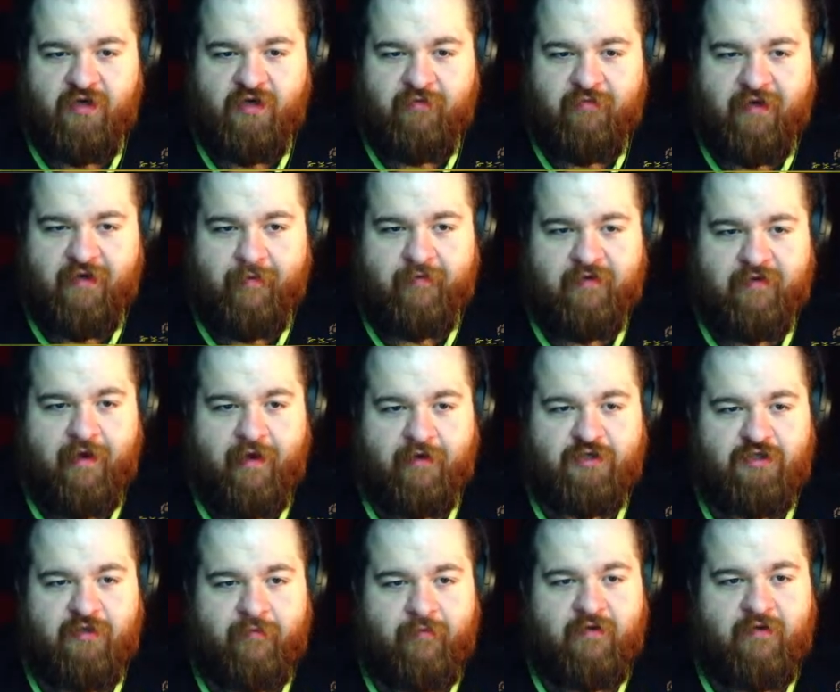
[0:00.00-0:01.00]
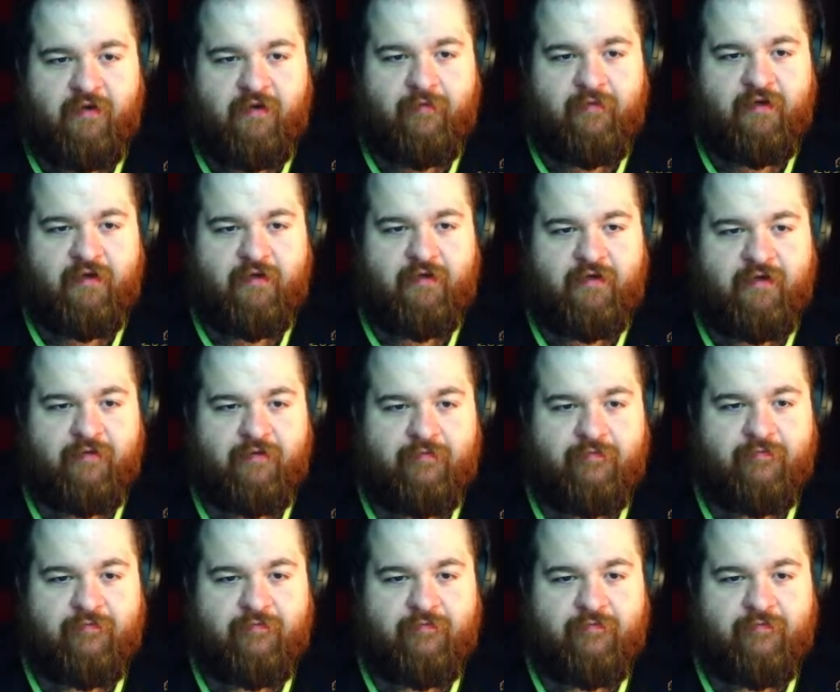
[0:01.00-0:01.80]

much, actually, I'm gonna